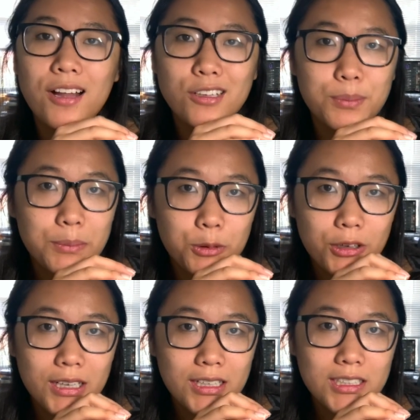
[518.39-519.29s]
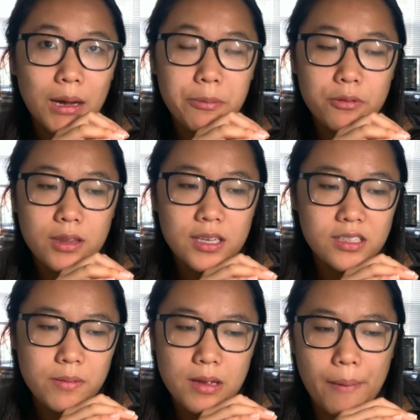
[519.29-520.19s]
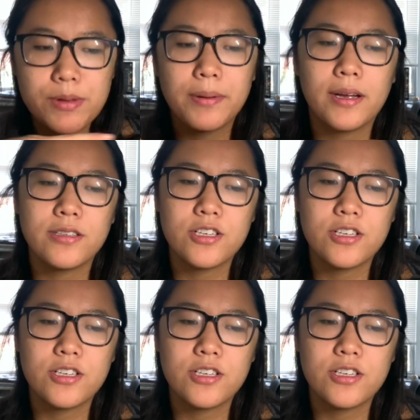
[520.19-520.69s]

little bit more in depth with things sometimes because it